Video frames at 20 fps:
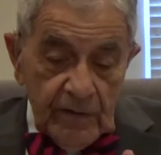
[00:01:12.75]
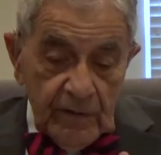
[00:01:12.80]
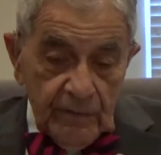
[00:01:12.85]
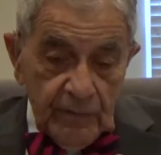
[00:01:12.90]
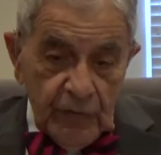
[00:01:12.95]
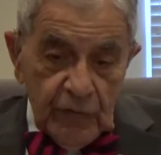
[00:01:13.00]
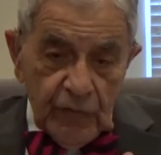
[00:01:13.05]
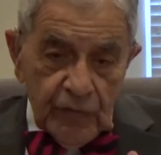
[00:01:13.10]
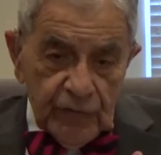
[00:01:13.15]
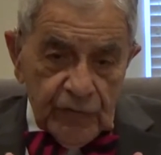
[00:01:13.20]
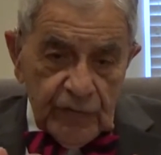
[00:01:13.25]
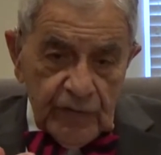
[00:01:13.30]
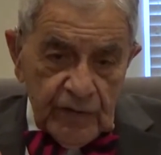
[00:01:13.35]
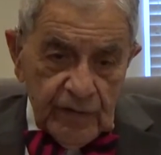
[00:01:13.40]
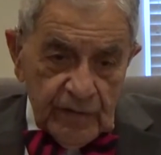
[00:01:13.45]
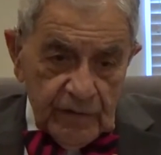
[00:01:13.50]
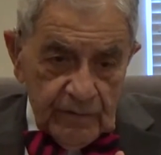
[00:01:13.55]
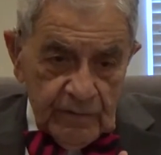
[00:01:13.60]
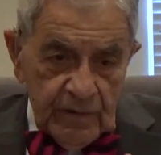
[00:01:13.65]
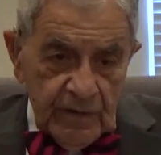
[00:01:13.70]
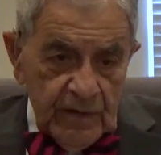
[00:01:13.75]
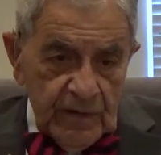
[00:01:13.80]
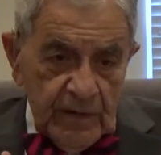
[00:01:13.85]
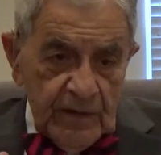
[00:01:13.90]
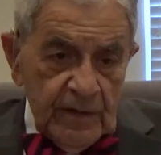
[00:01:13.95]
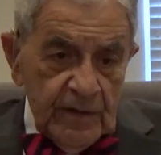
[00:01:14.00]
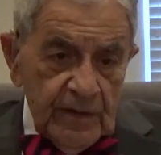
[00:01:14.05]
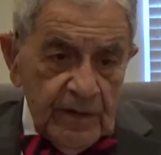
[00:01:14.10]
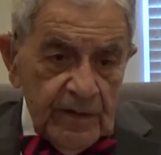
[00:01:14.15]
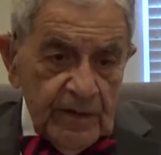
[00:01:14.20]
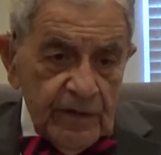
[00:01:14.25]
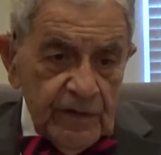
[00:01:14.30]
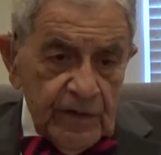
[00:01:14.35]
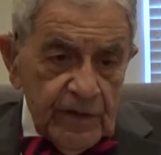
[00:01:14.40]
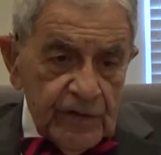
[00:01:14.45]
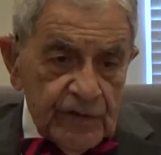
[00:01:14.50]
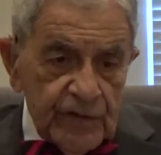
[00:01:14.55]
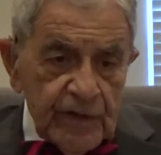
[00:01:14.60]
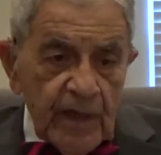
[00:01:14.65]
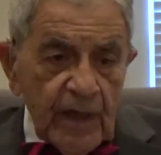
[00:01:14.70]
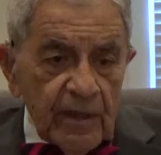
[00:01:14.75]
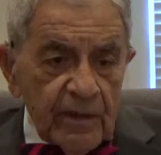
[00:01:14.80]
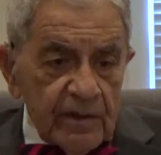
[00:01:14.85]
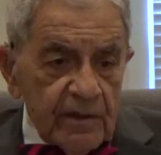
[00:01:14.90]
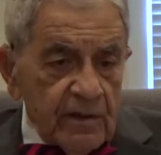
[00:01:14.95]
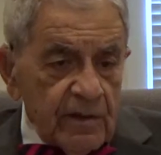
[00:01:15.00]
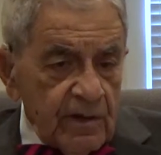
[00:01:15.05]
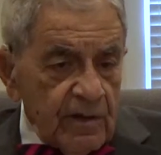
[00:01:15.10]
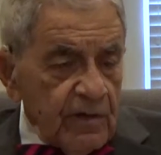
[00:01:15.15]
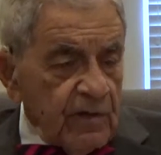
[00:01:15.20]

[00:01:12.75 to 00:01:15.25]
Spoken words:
because the sand,